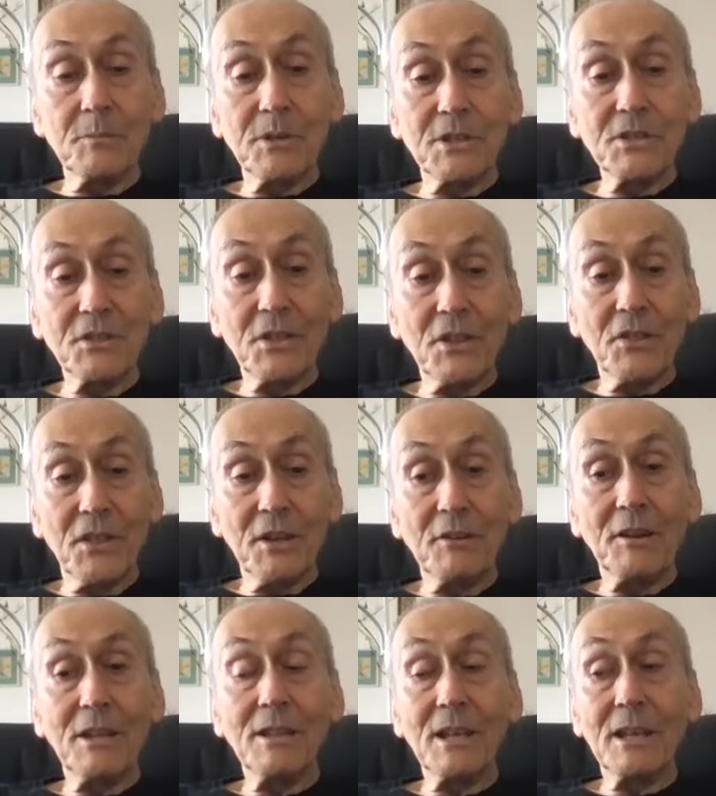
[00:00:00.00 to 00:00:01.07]
which is the
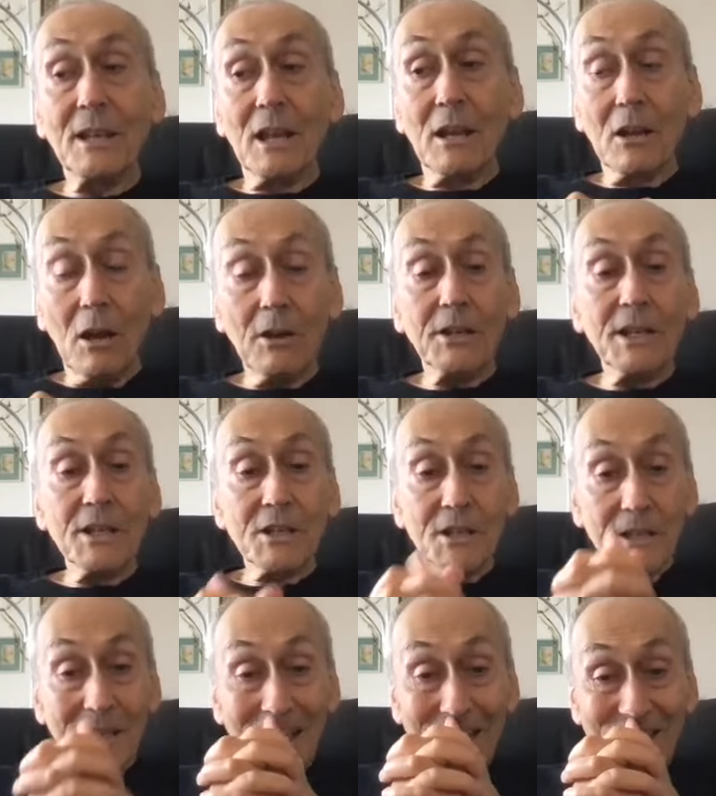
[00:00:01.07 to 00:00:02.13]
theory that
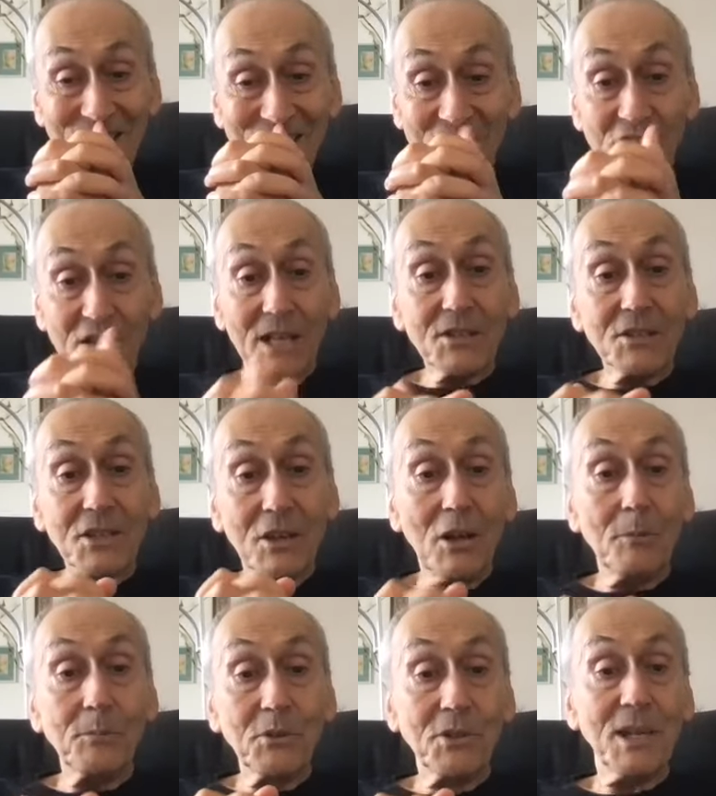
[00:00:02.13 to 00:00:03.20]
cognition is just
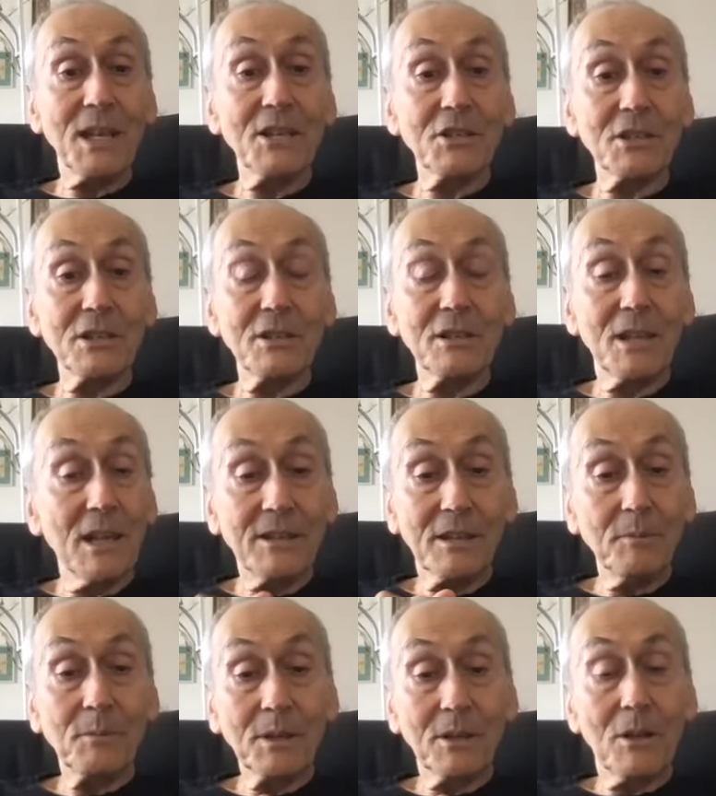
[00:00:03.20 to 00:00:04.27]
computation,
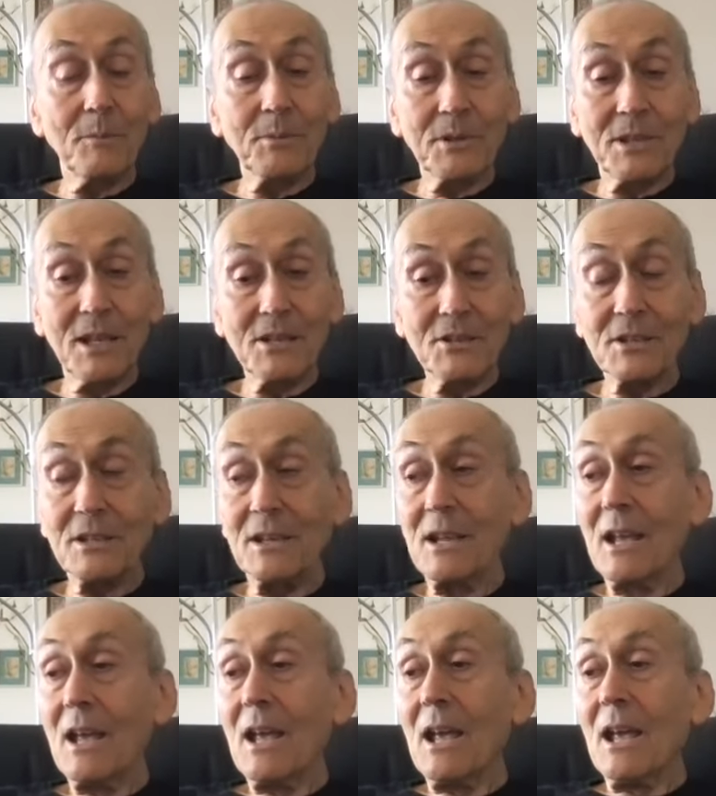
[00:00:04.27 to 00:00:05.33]
nothing but computation.
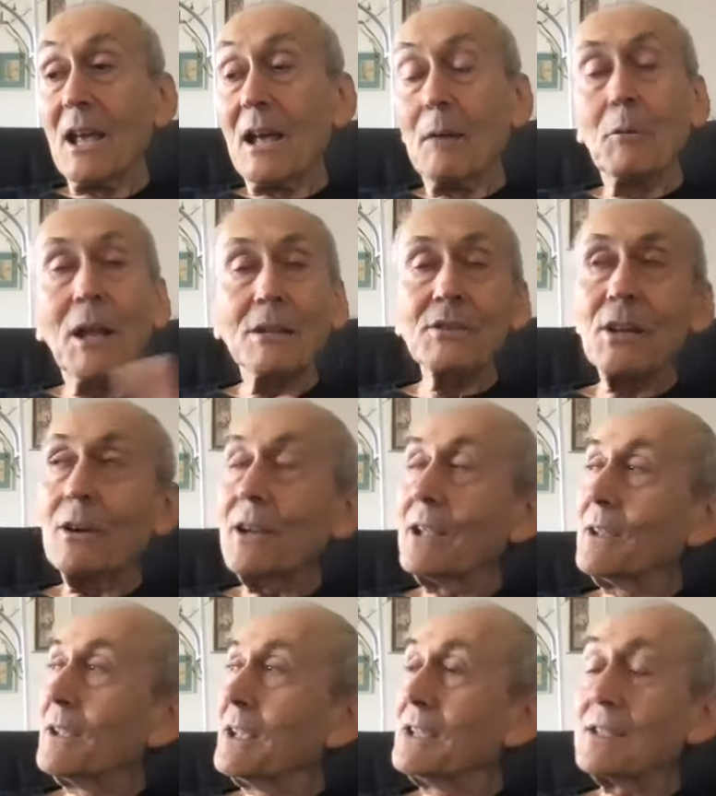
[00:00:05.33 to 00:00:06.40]
Well, sorry,
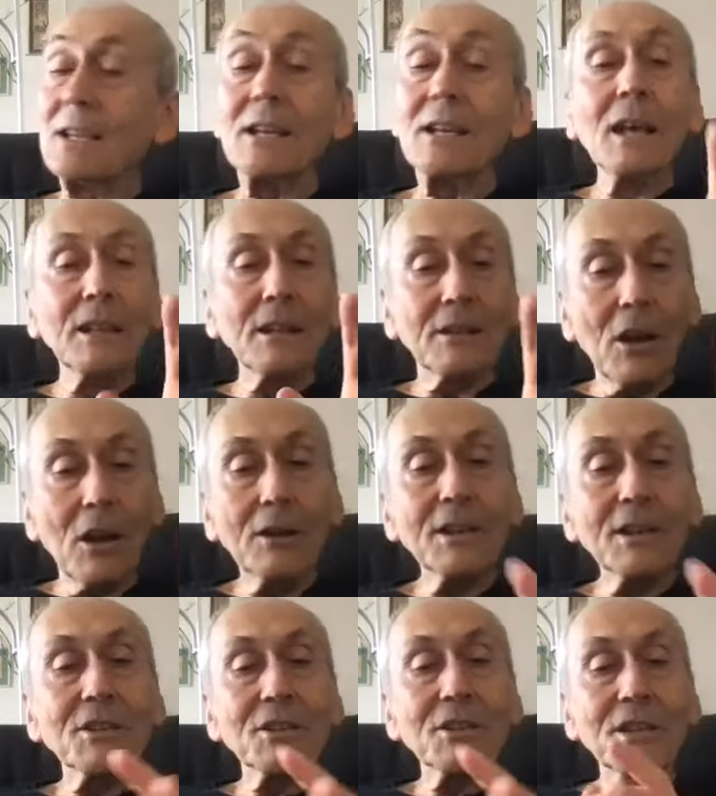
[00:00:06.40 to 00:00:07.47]
he said that
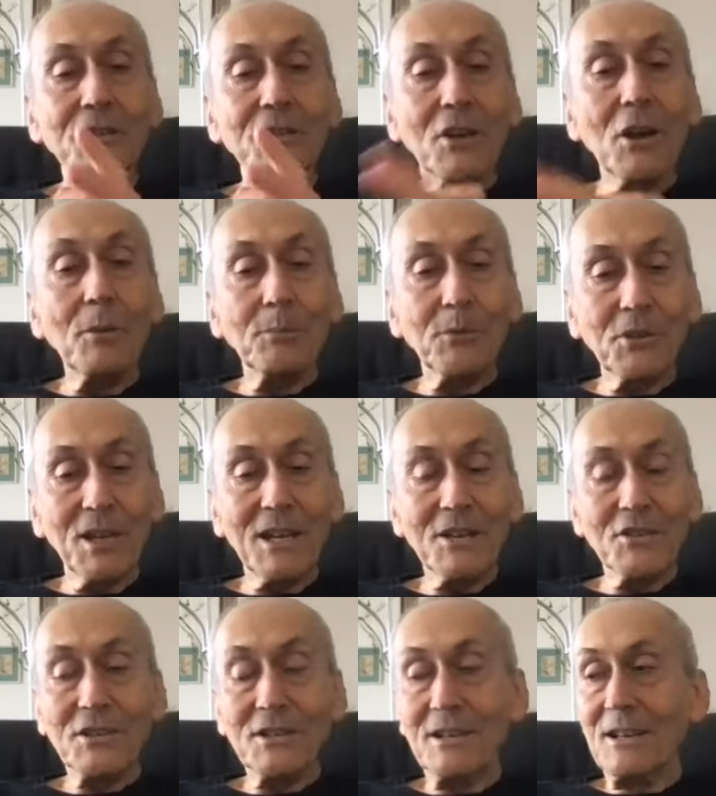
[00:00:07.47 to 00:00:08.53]
cognition is
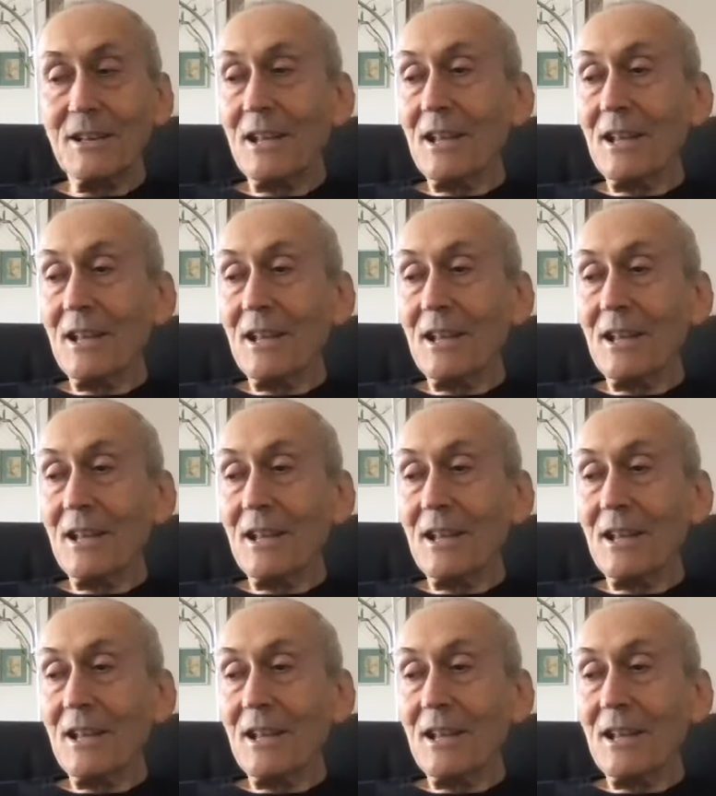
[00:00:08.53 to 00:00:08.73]
computation.